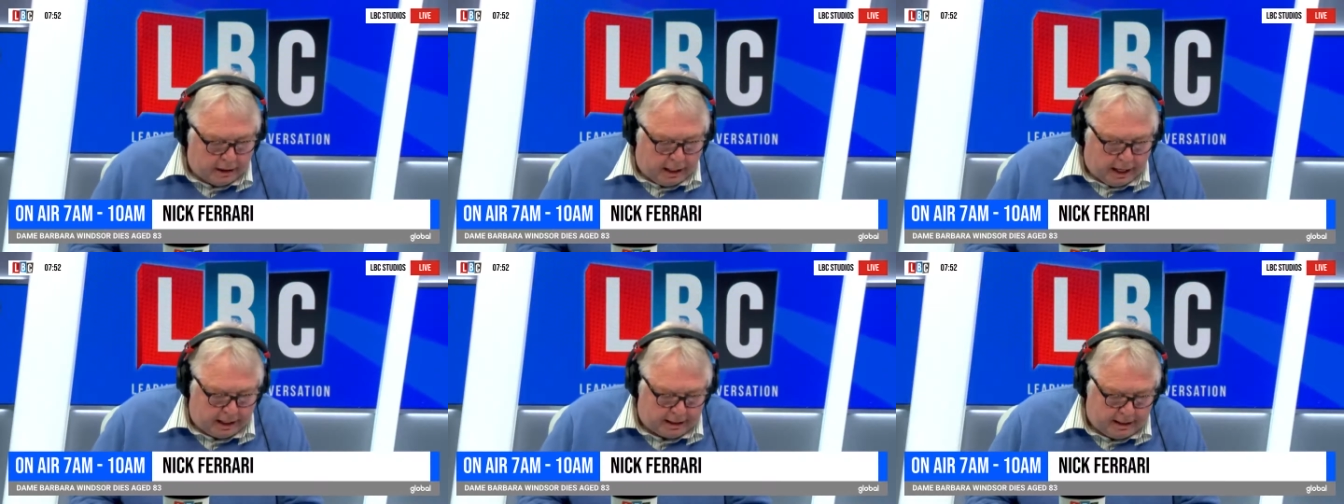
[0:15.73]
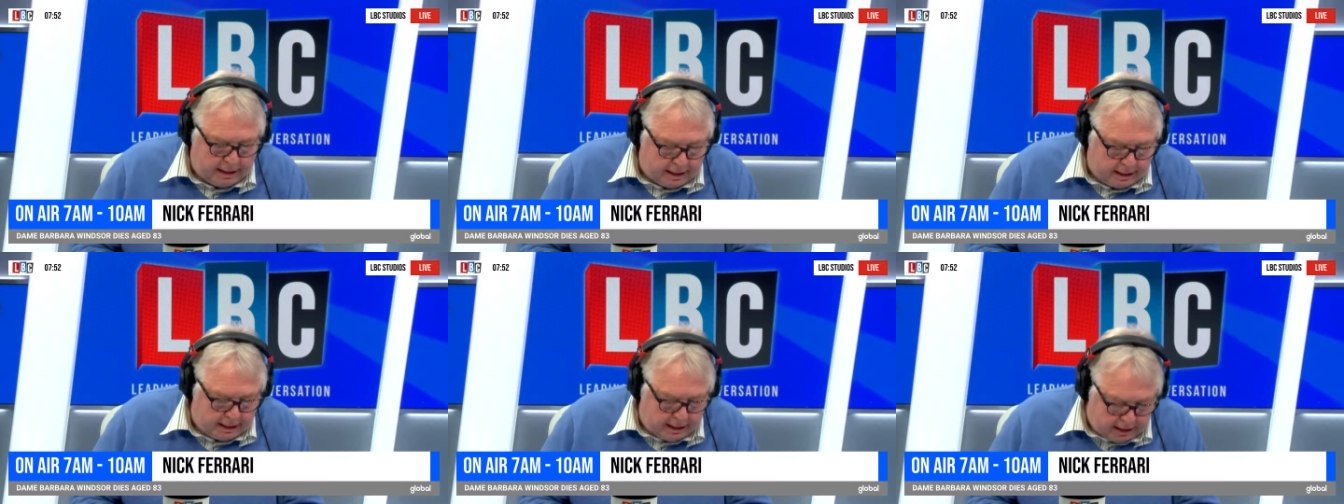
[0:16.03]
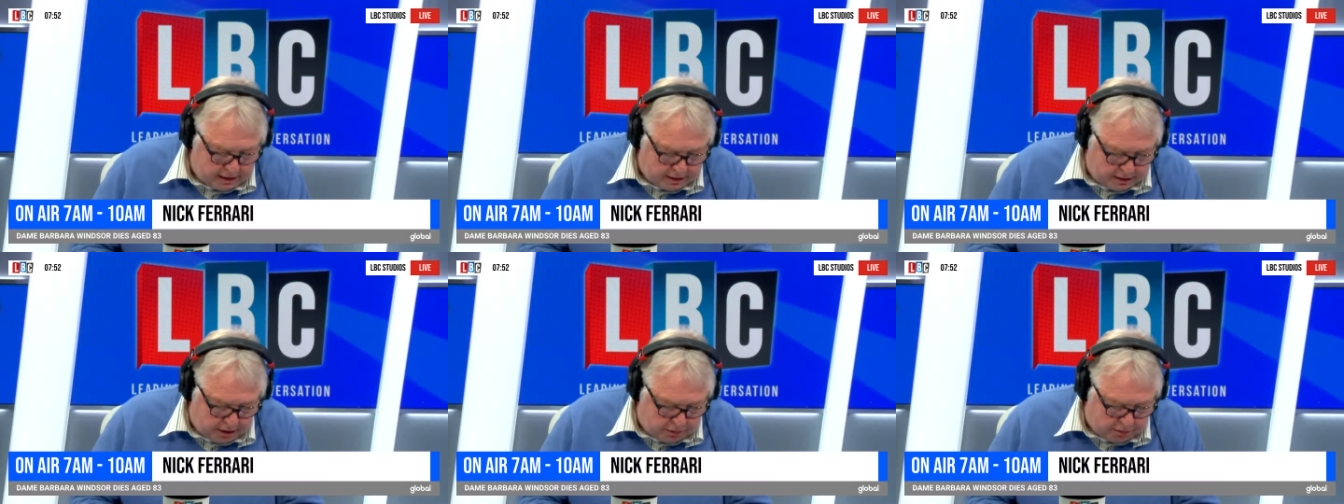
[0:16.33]
And here
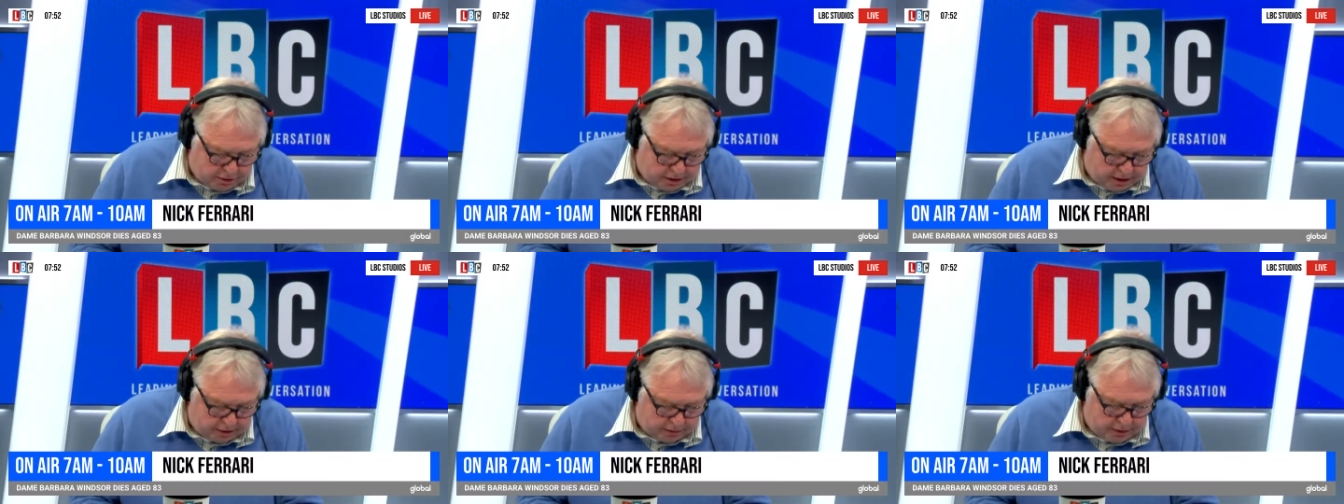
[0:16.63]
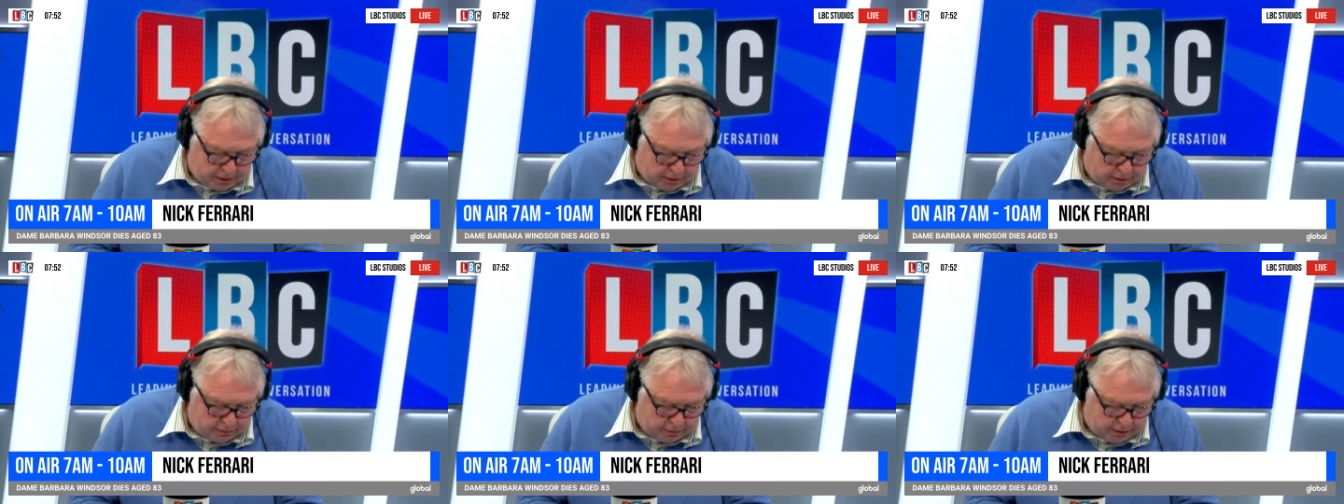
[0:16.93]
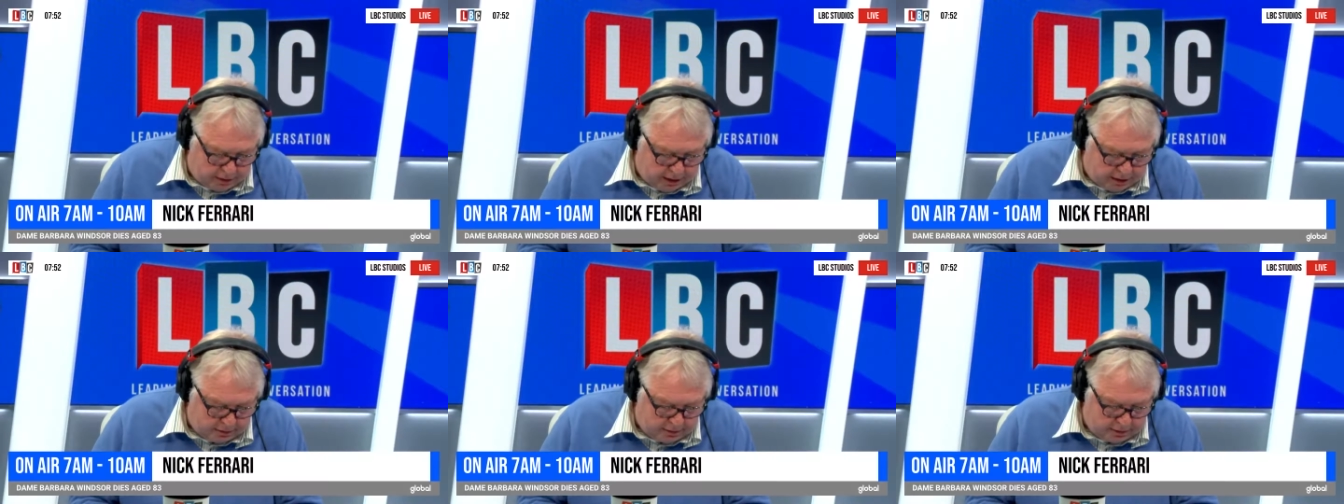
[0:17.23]
is Culture Secretary Oliver
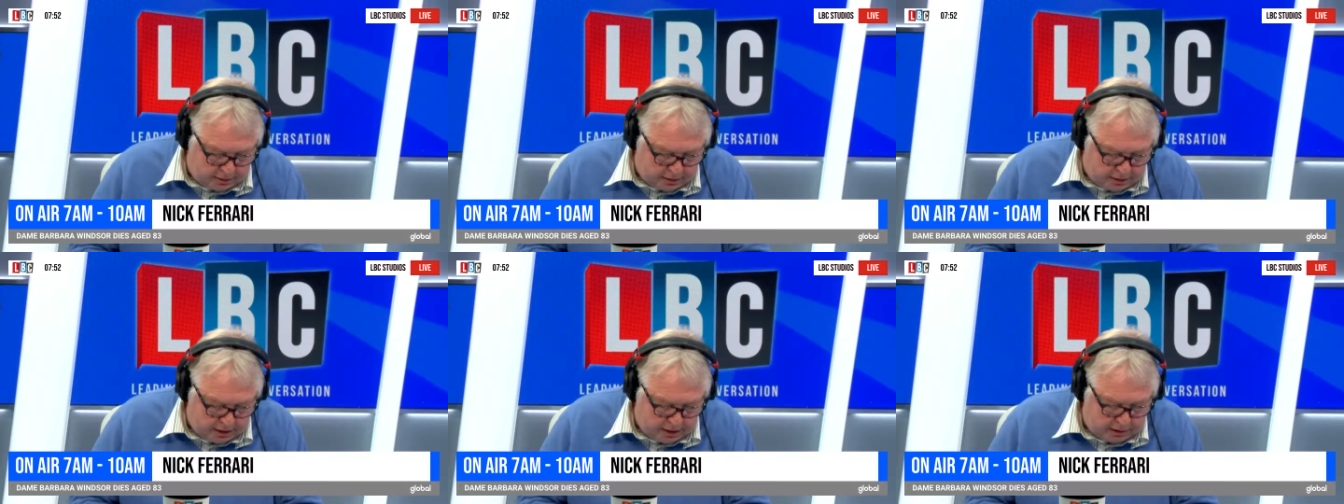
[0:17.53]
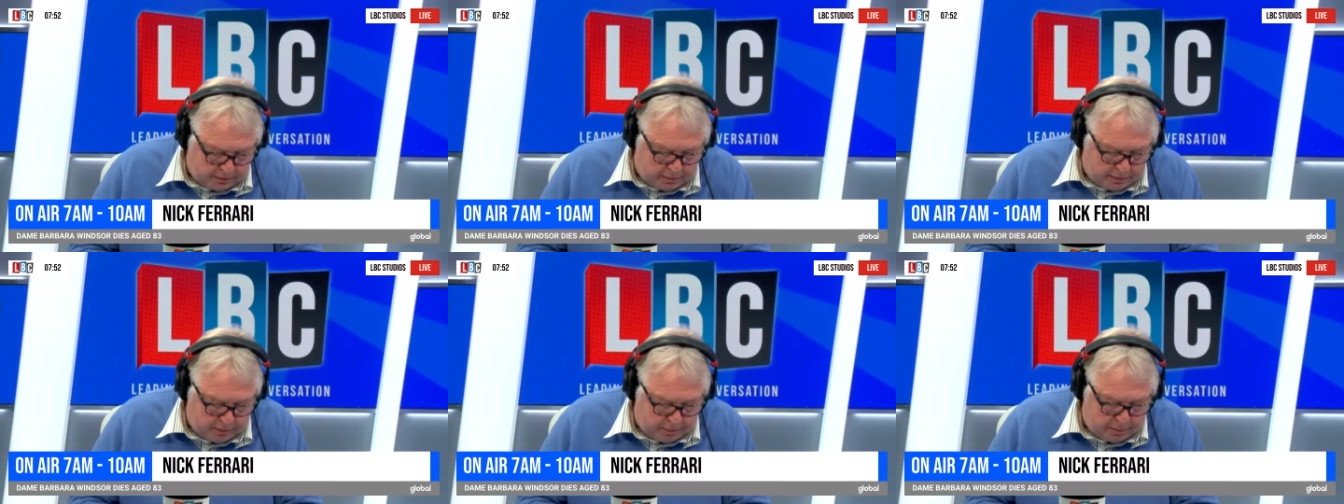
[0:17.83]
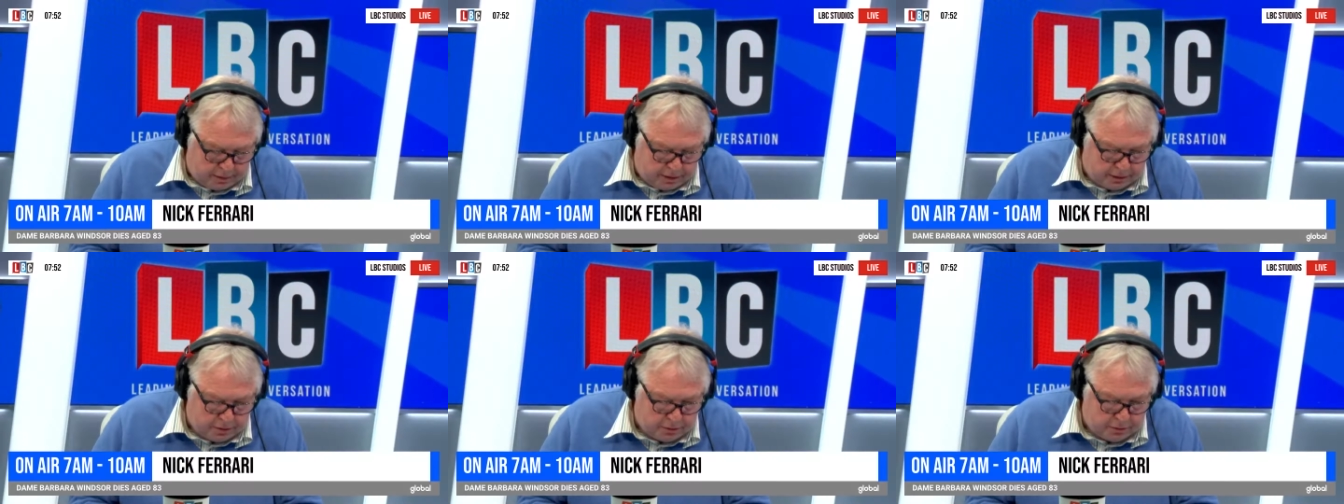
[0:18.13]
Dowden, a Conservative
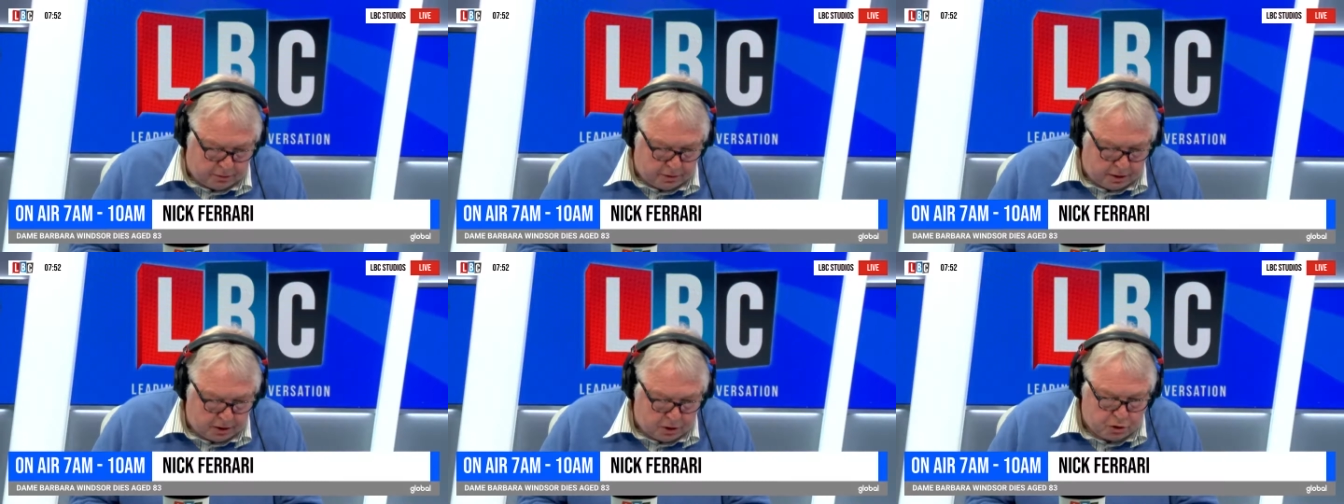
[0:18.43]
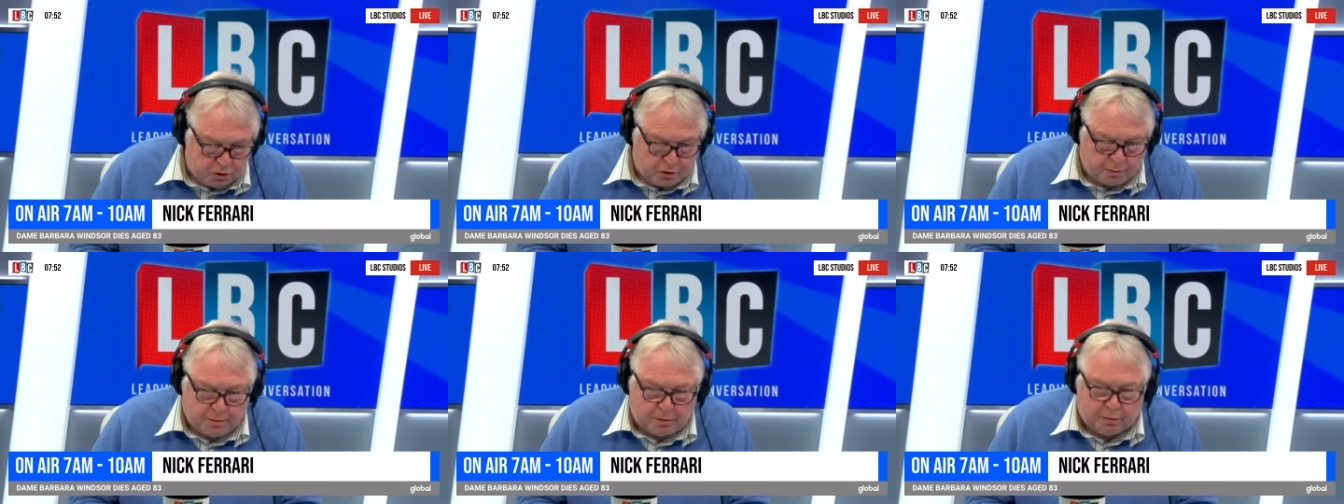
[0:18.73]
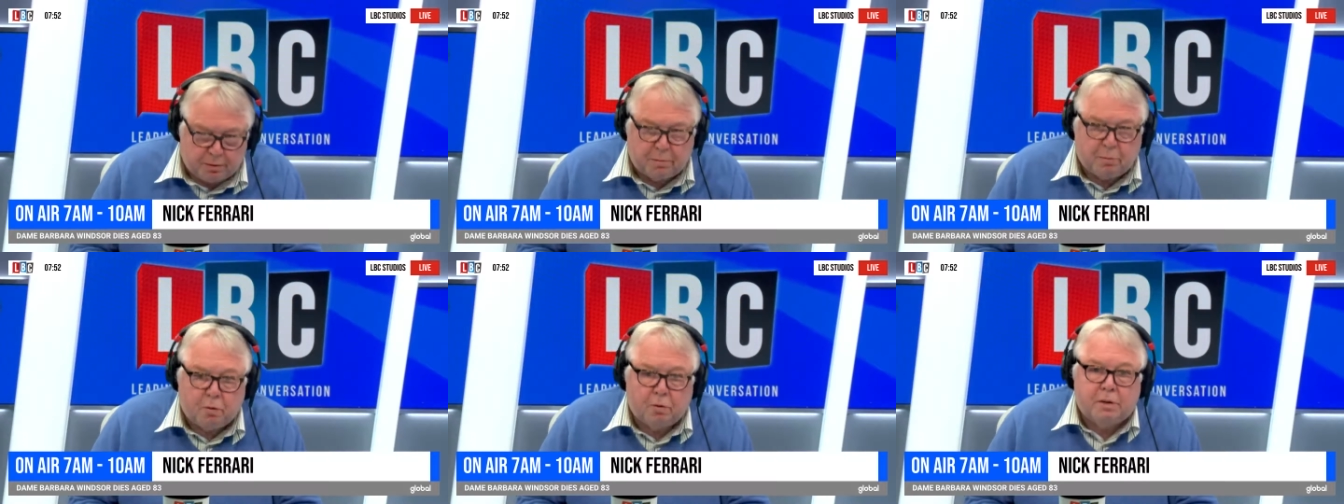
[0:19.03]
MP, to join me
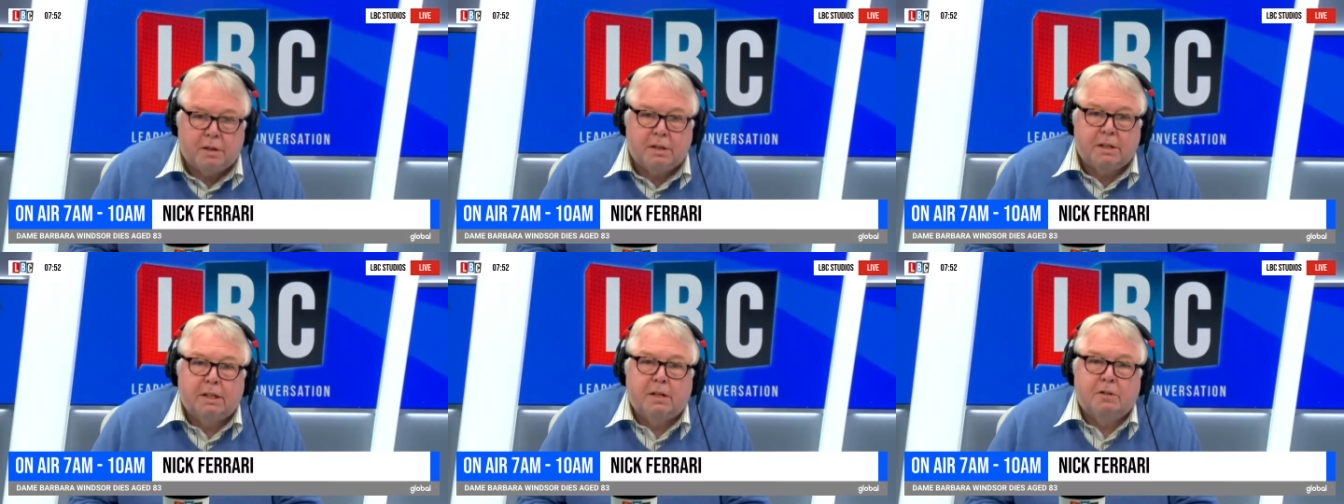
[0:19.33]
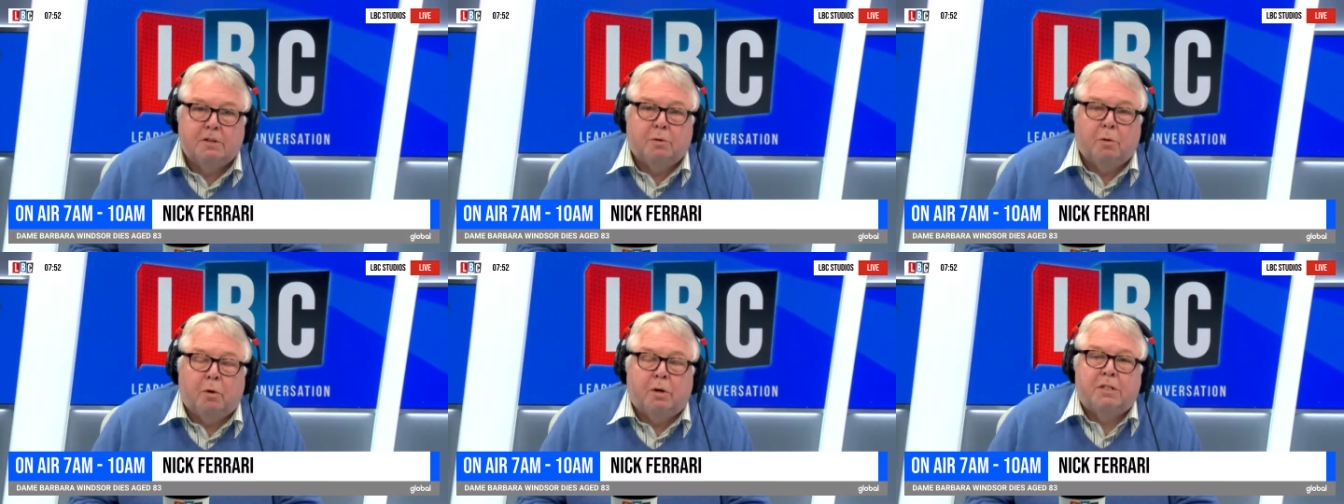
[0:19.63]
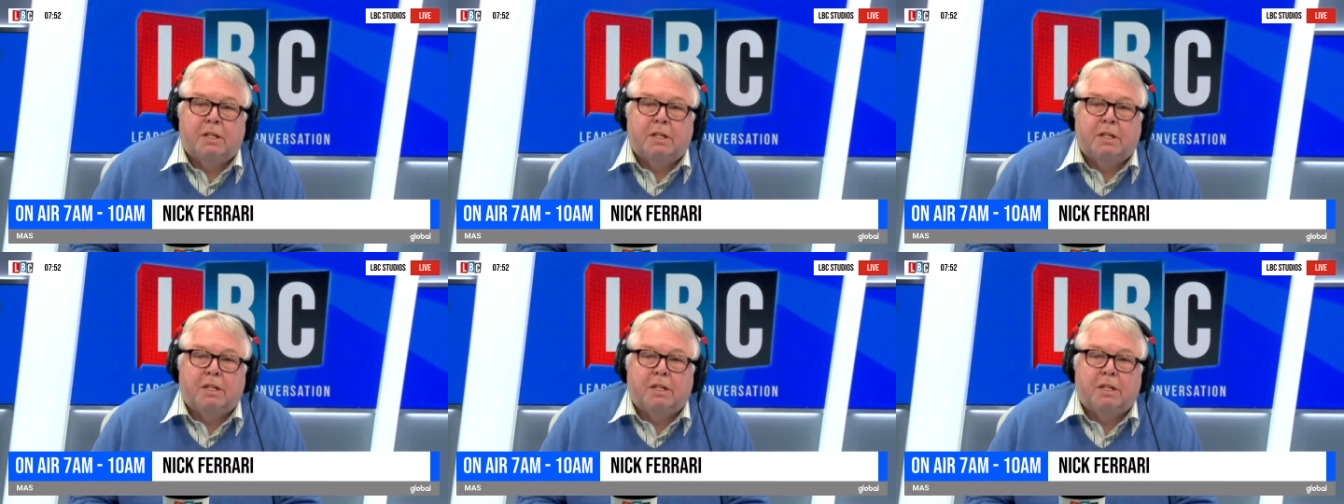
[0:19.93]
with more details. Good morning,